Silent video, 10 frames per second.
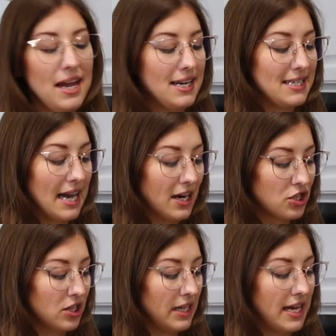is
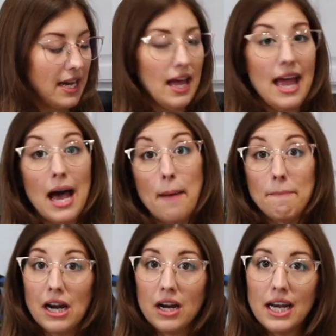actually a
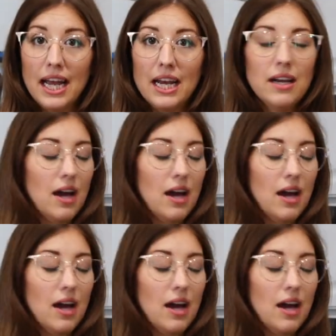marinade.